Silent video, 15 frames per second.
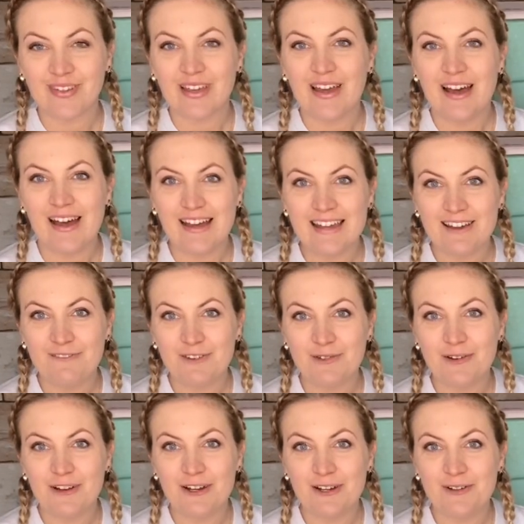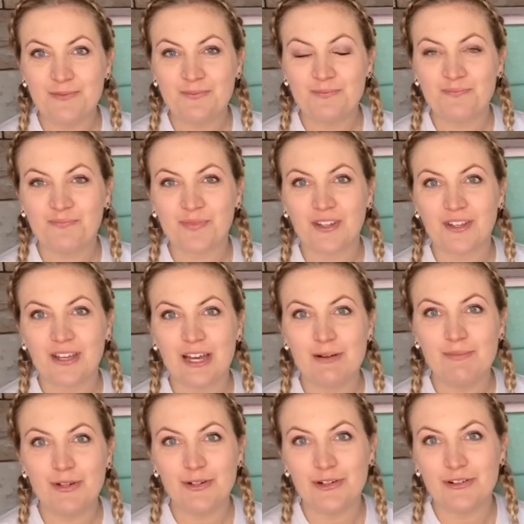Hi everyone, I'm
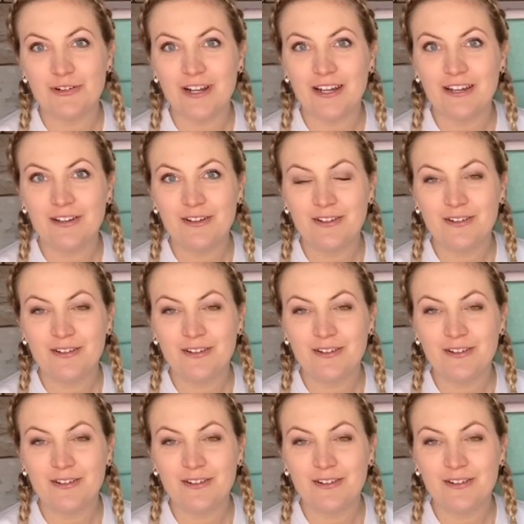Laura.